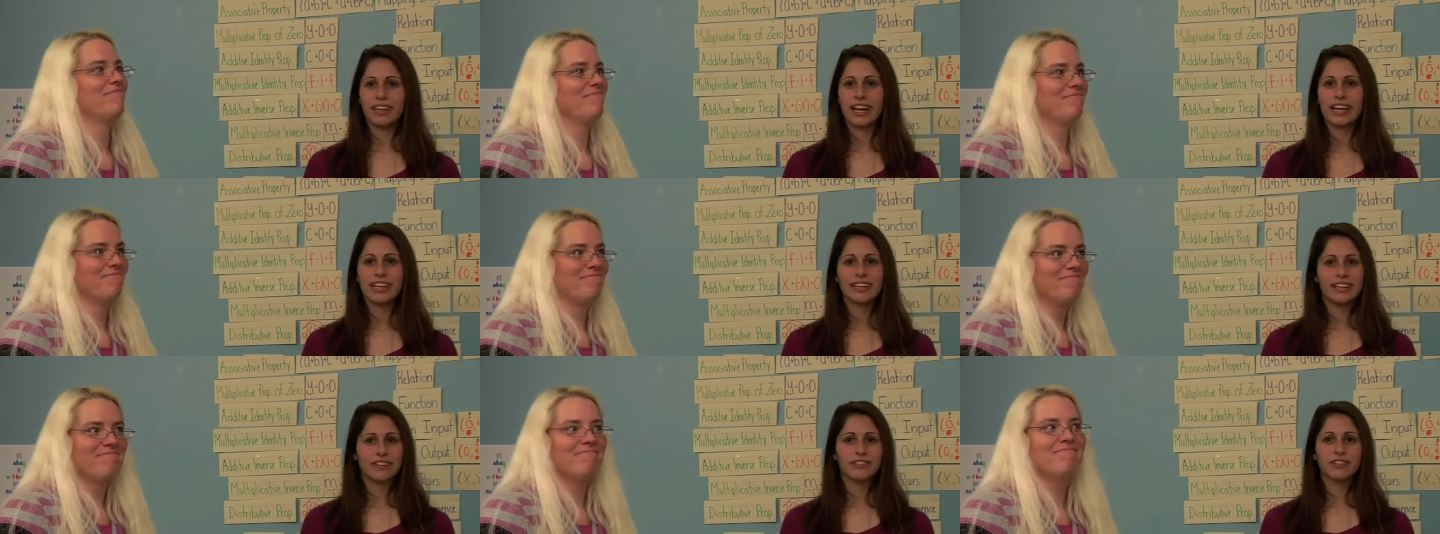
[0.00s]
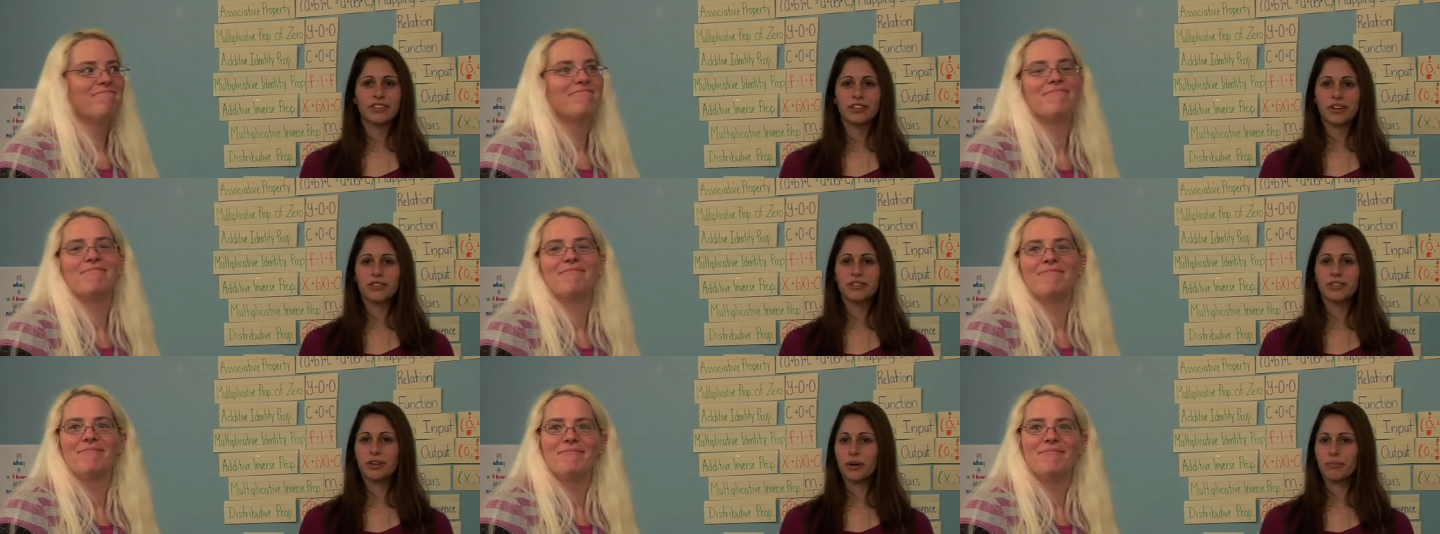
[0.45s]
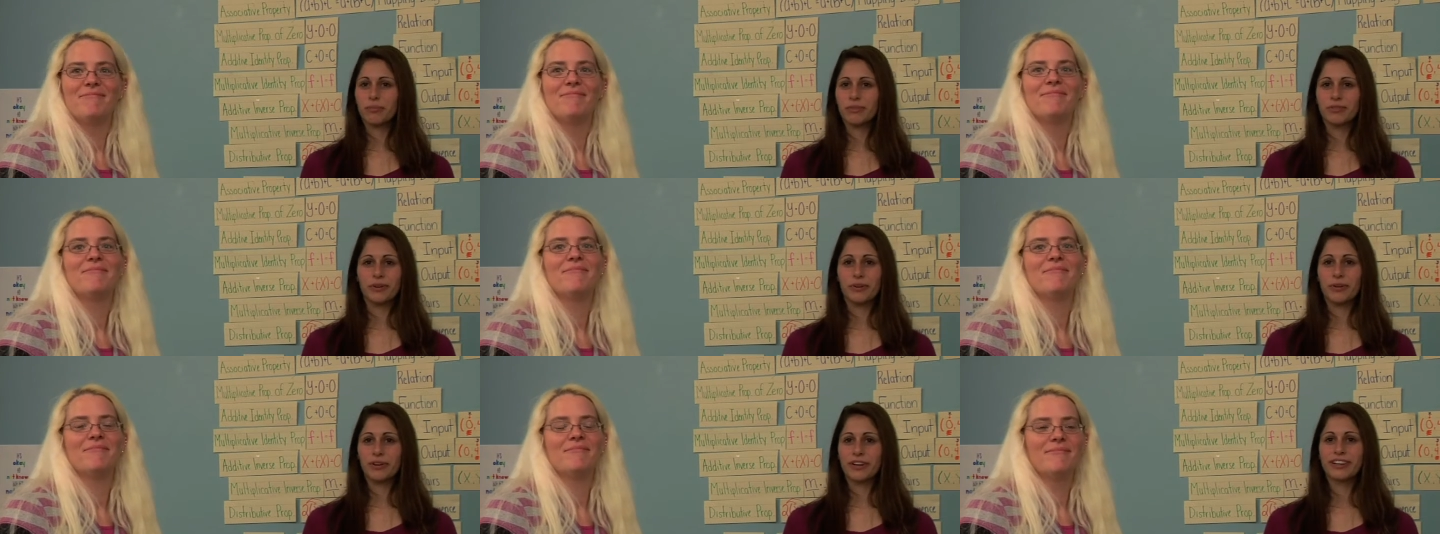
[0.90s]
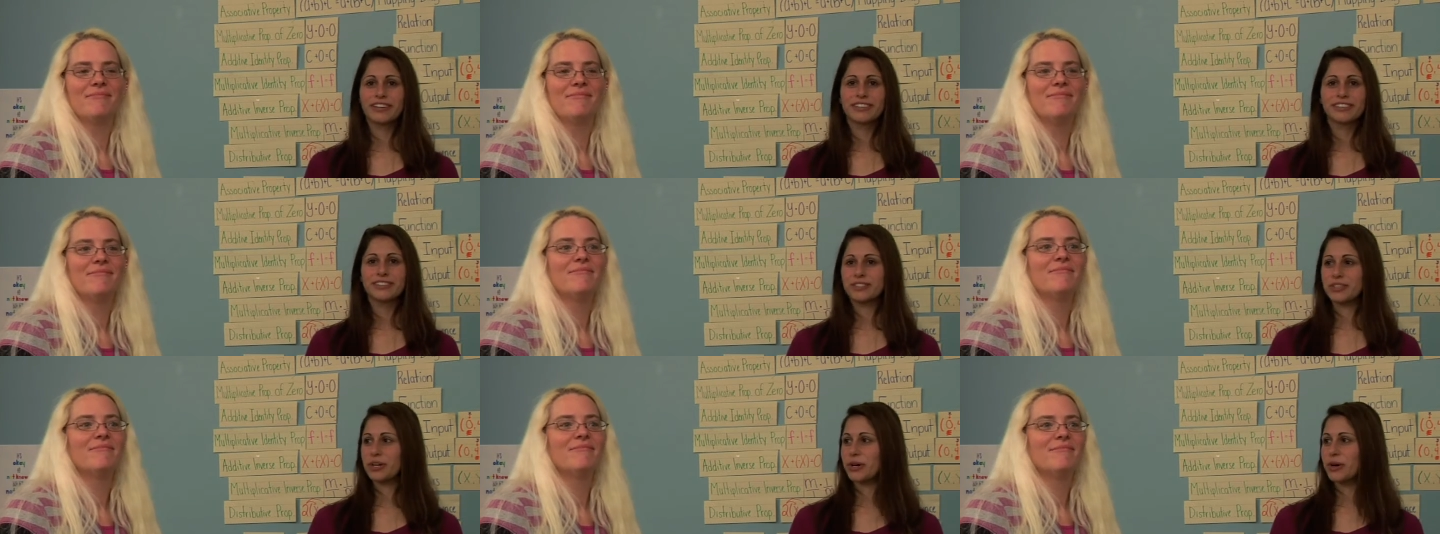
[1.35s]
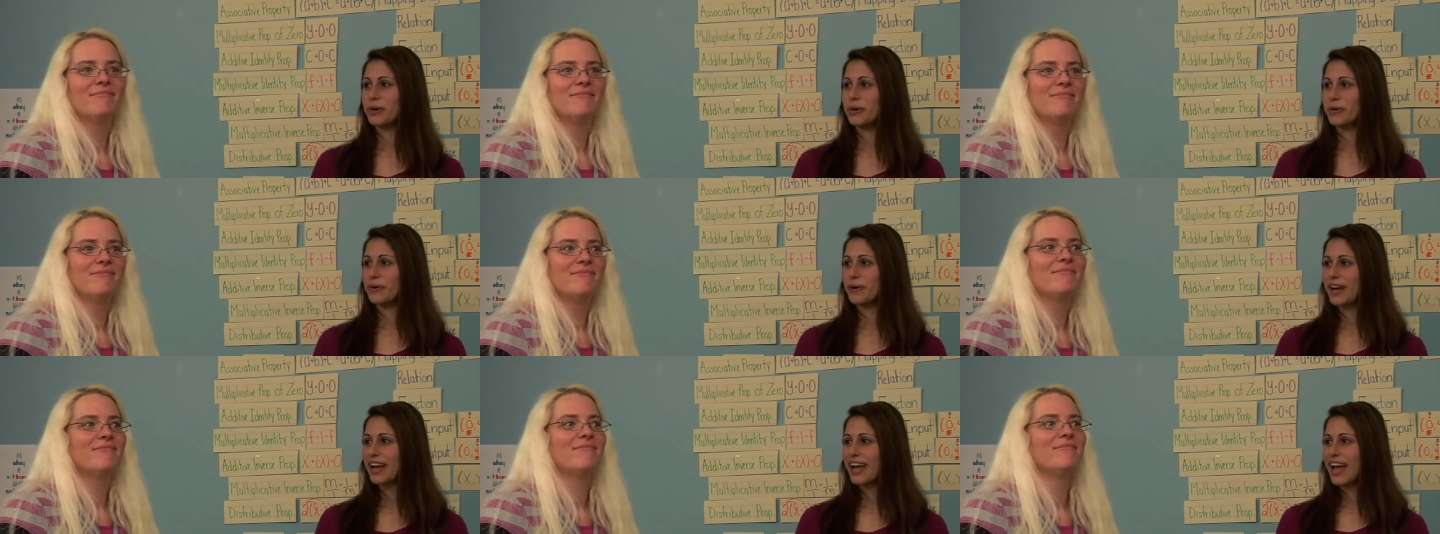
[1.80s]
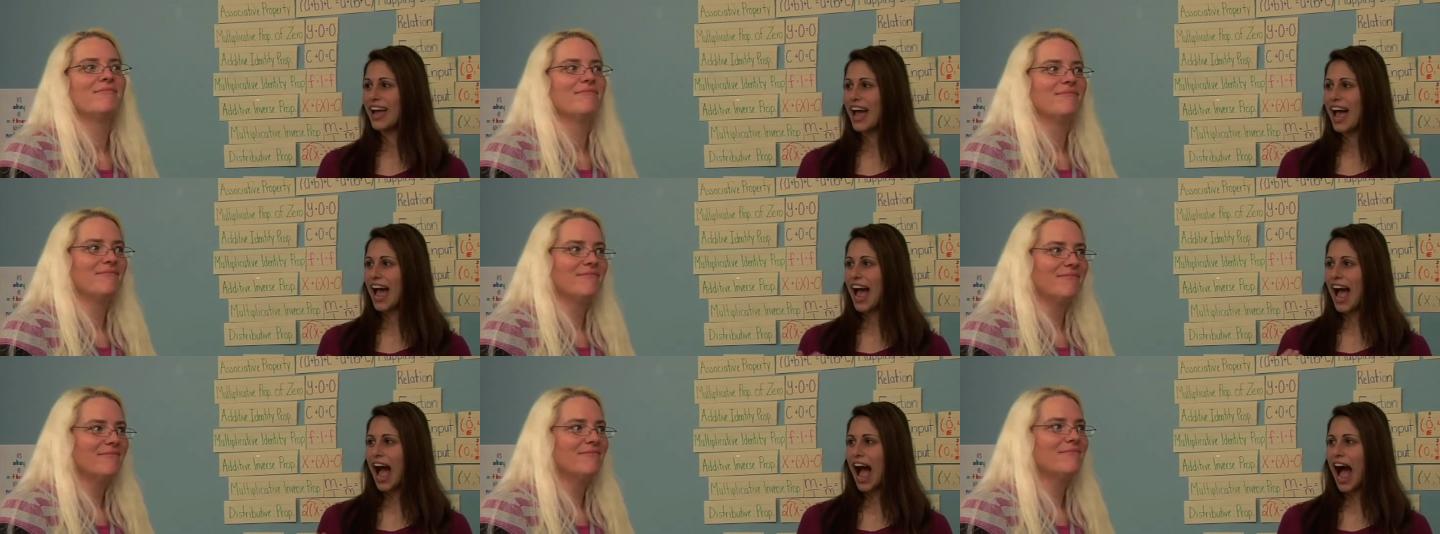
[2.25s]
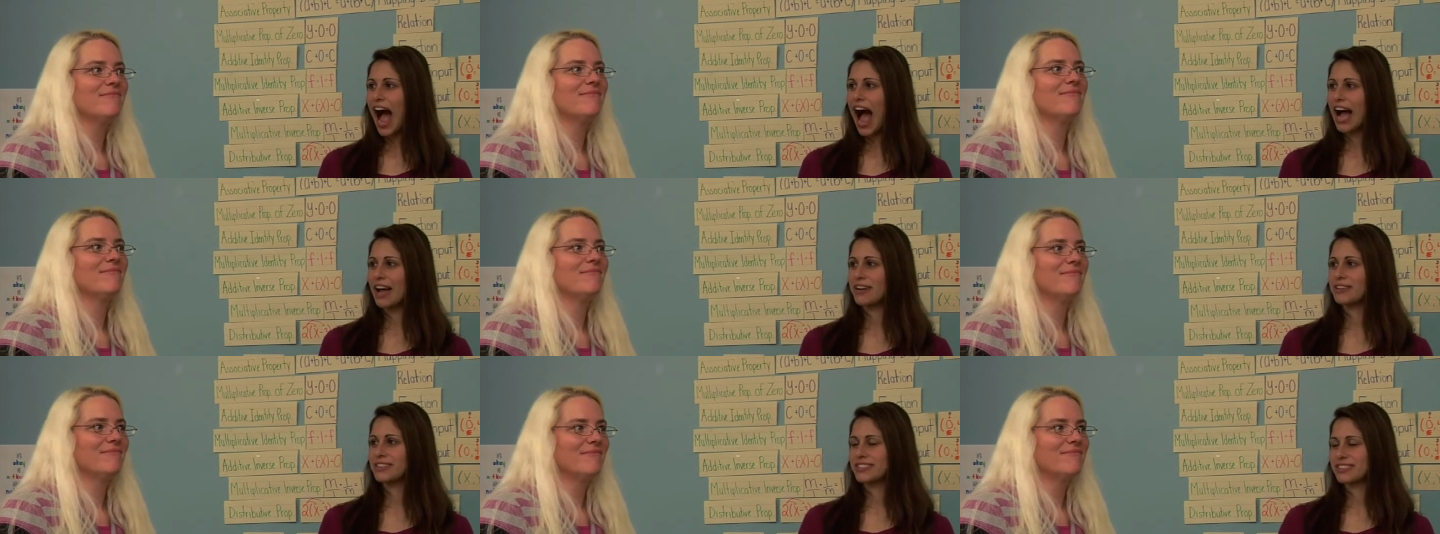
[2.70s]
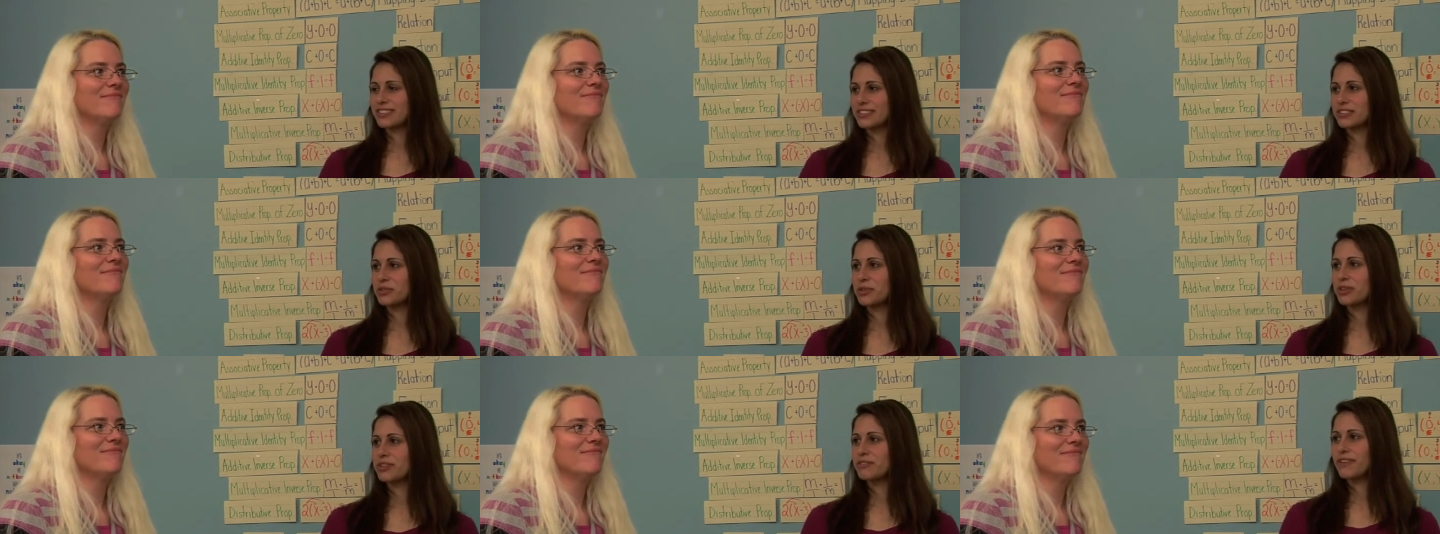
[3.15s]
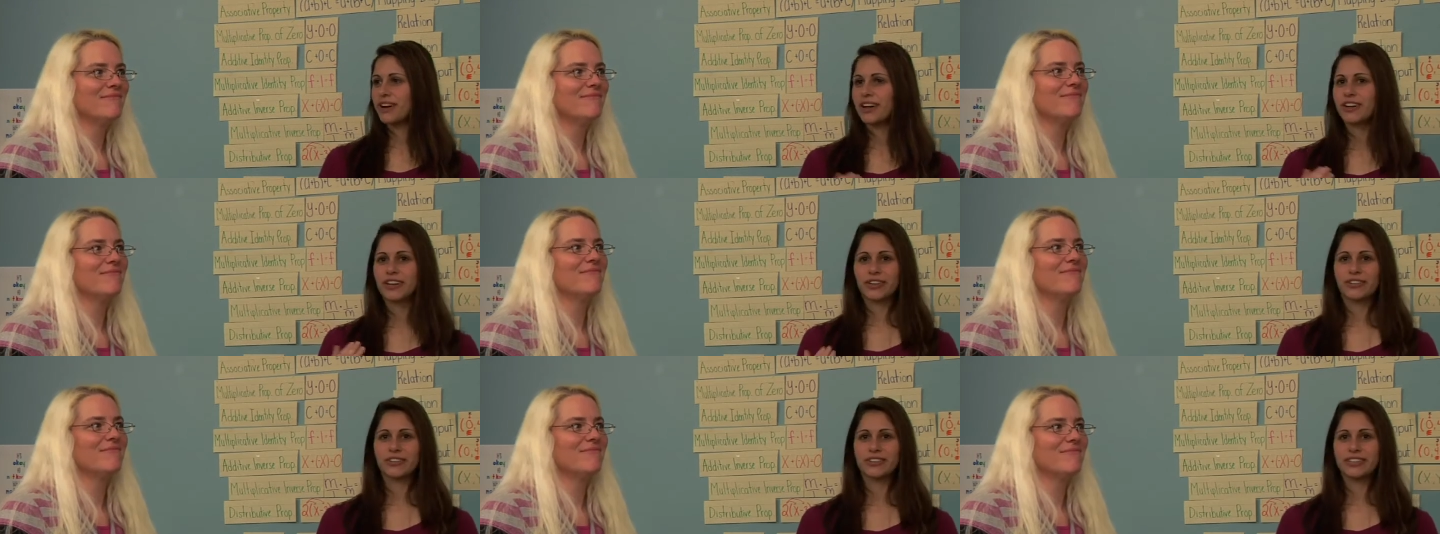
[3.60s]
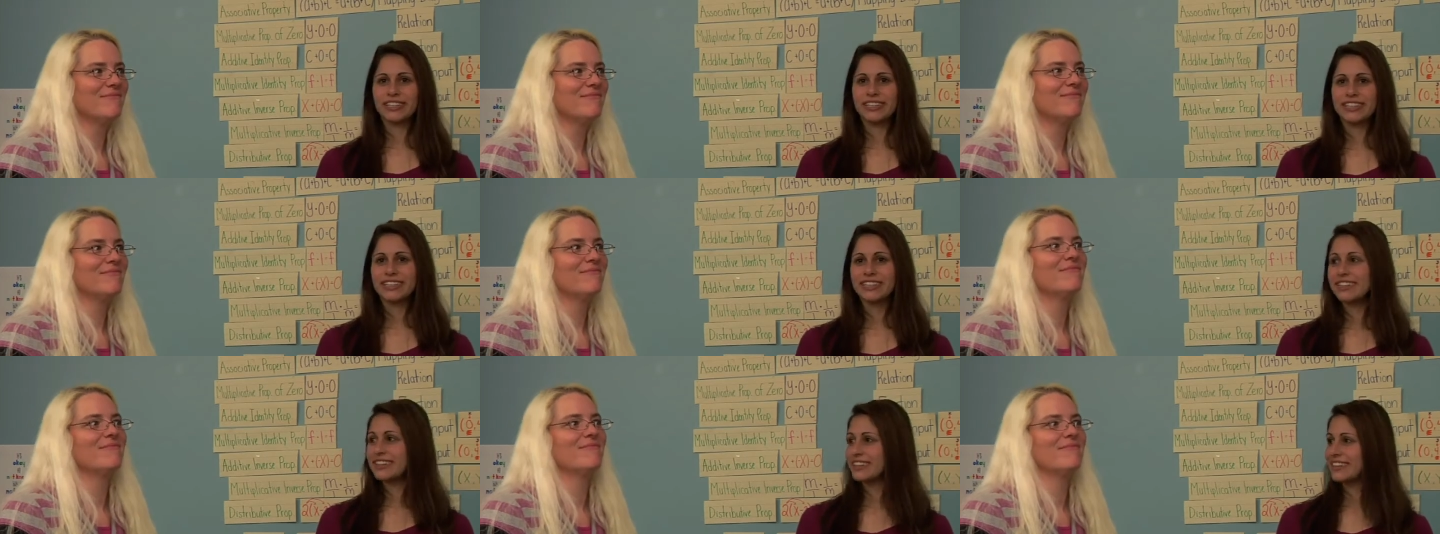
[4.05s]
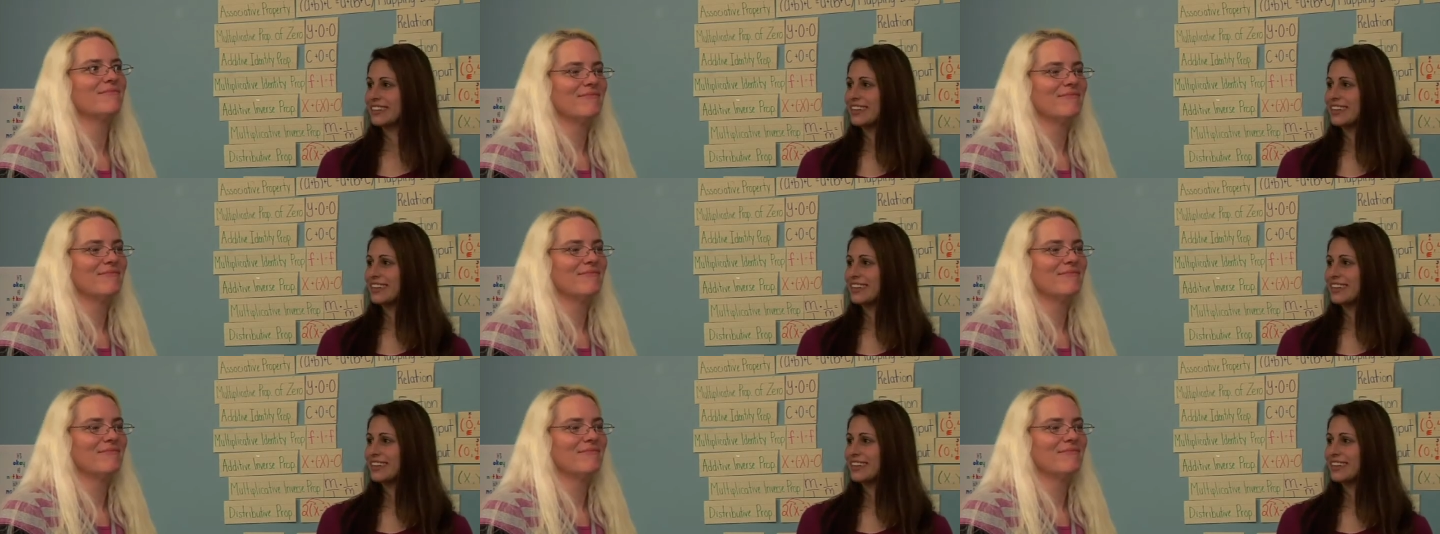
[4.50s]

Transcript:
Speaker 1: I had never co-taught before, so I was sort of following her lead.